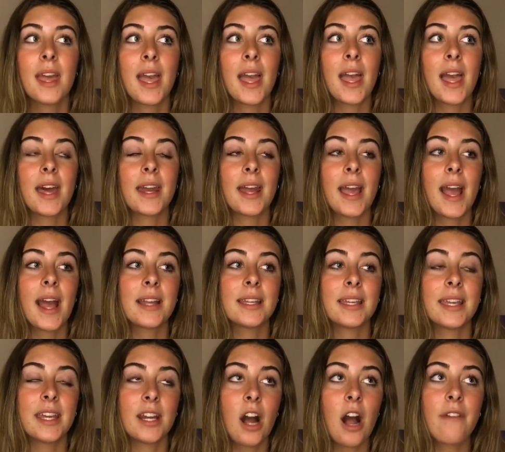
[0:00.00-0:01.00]
and I had to
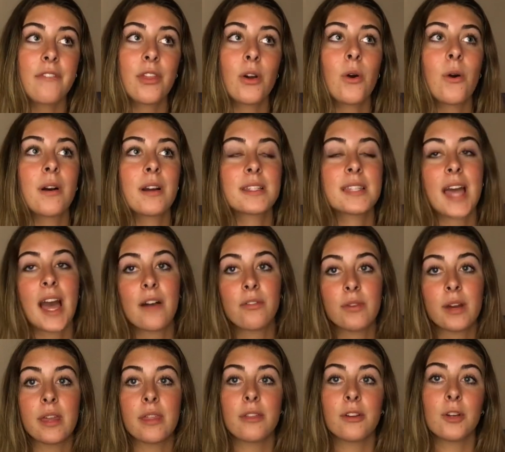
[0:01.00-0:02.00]
get off the horse
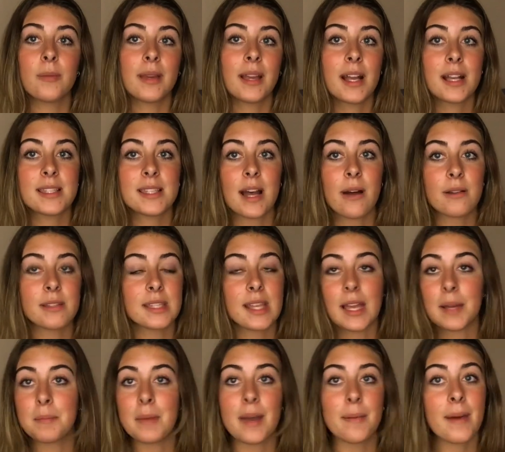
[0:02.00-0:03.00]
halfway through because I was
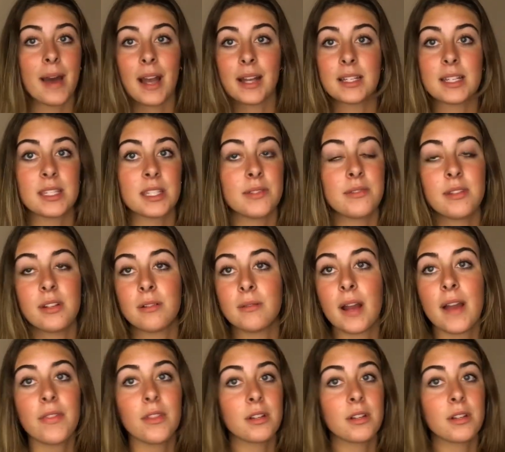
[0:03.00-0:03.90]
like, my back doesn't feel right.